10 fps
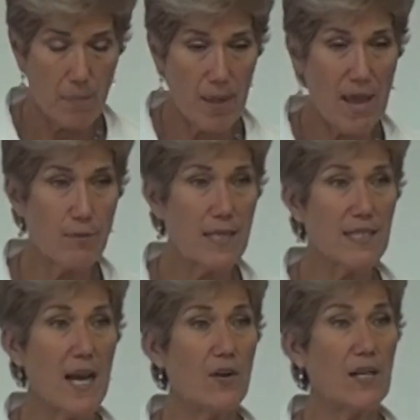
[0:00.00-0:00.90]
battery
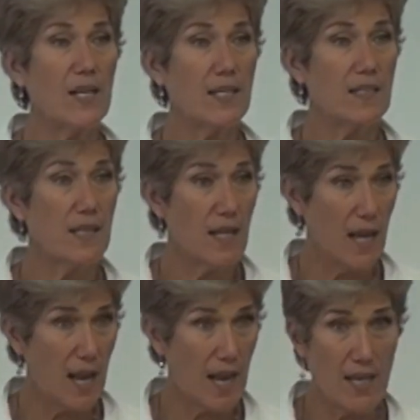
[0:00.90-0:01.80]
down in it,
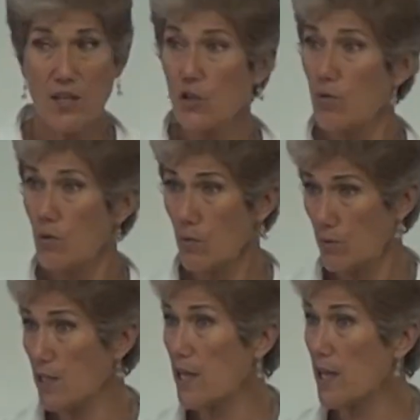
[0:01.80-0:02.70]
and
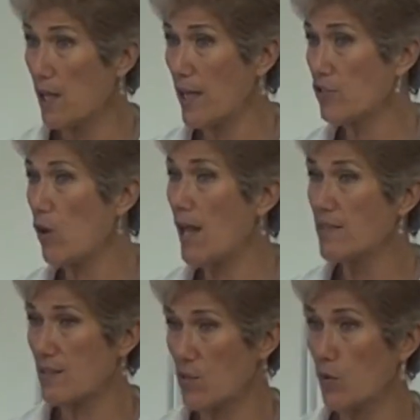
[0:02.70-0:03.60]
you did
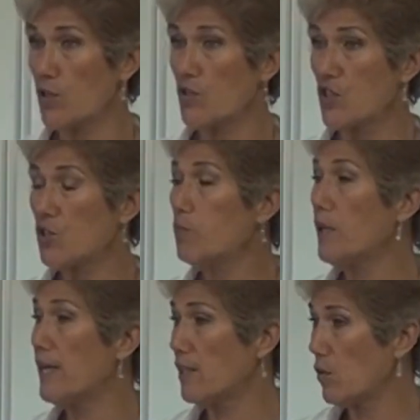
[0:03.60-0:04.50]
electrolysis where you
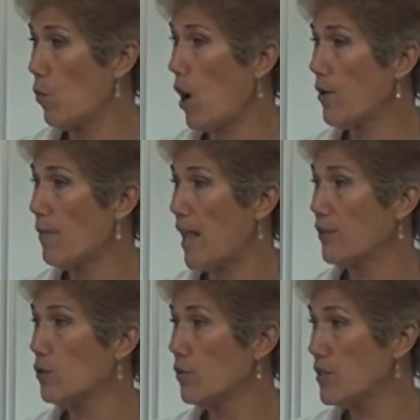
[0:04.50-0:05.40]
split the water
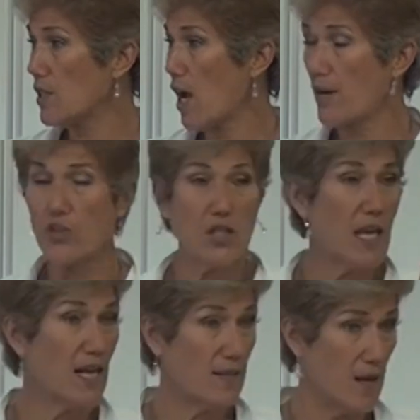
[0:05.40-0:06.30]
molecules into hydrogen
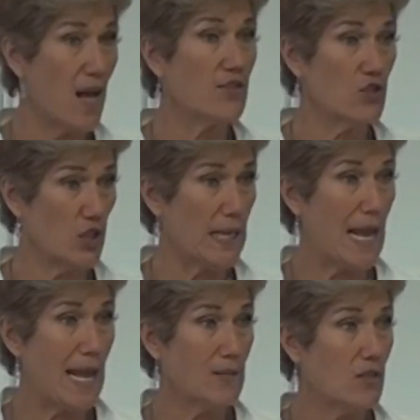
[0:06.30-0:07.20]
gas and oxygen
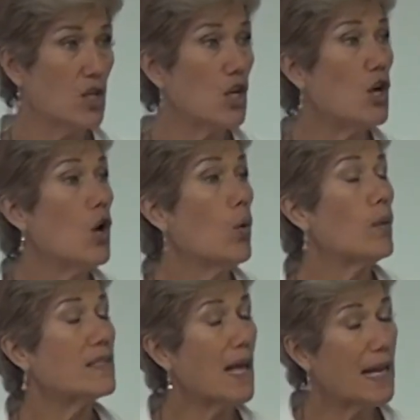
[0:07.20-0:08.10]
gas.
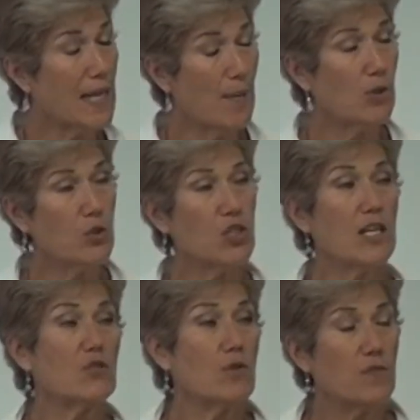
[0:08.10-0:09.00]
Was that a chemical
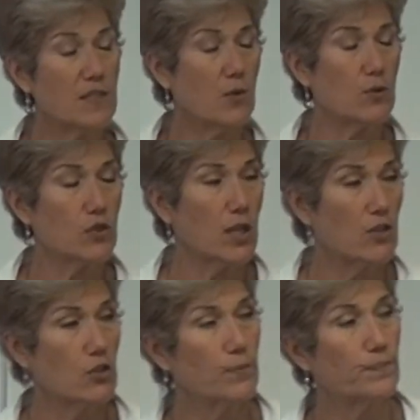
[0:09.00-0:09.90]
change or a physical
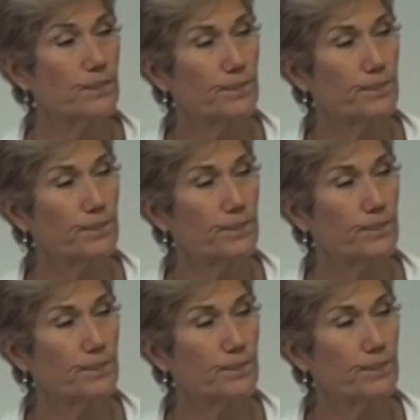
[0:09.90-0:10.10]
change?